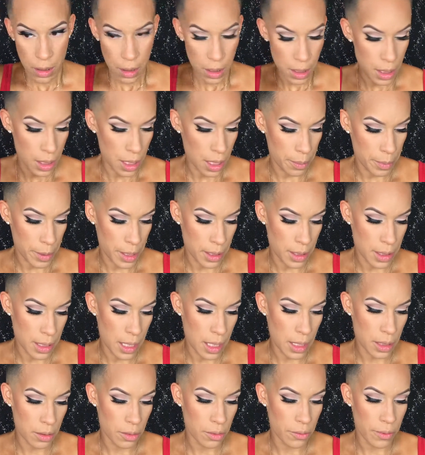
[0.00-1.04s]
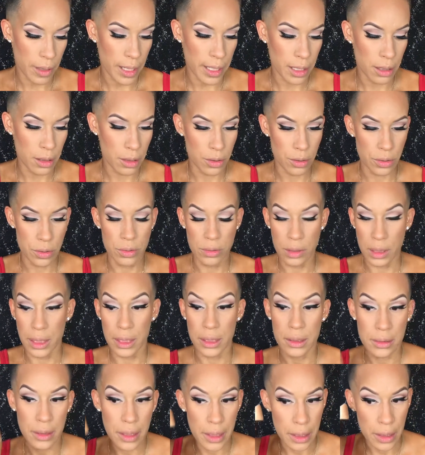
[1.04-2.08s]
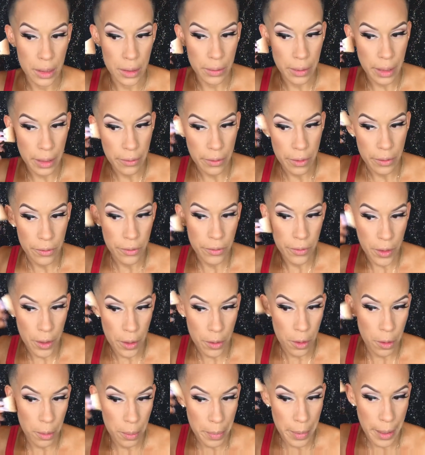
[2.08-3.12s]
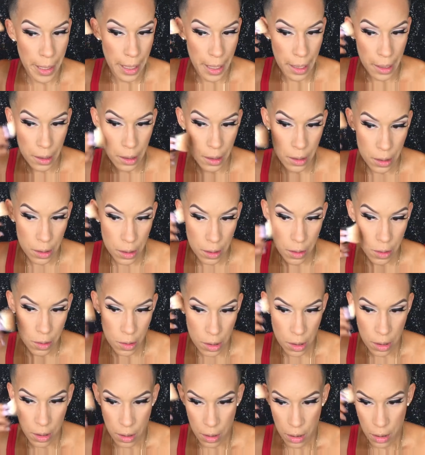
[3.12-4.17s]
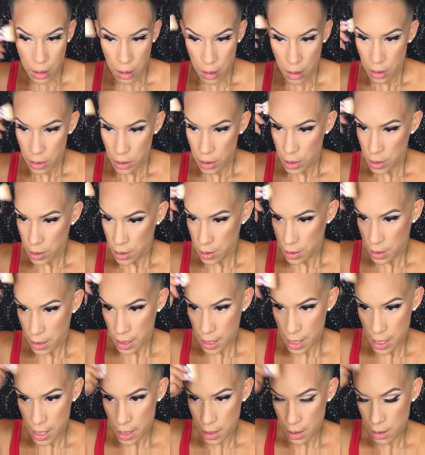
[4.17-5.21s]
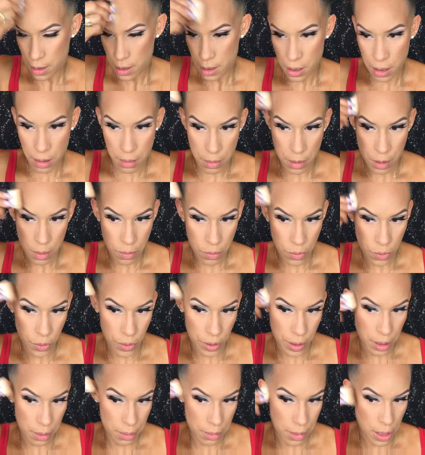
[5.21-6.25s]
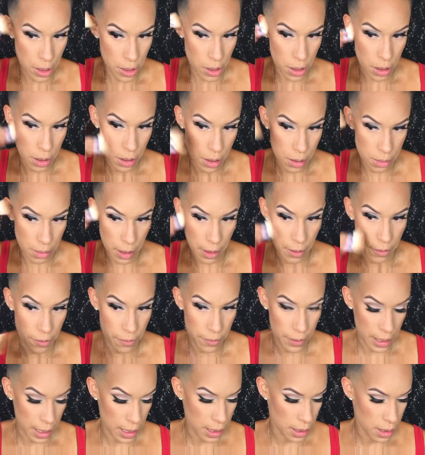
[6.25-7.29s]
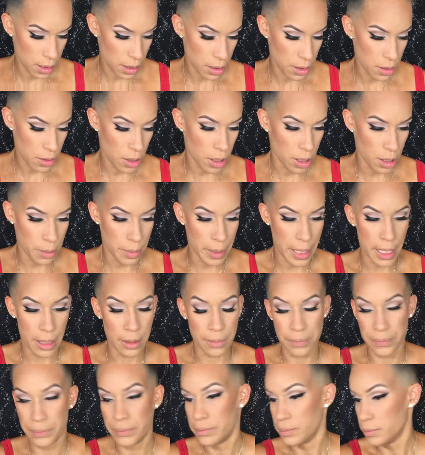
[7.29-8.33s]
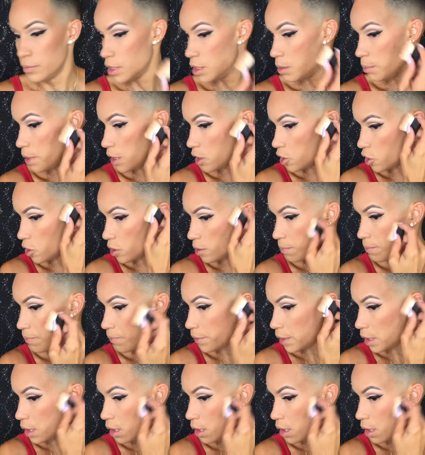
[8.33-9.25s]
And I'm going to take the regular Hoola and go even farther back just to add some more dimension to my face. This is all about dimension.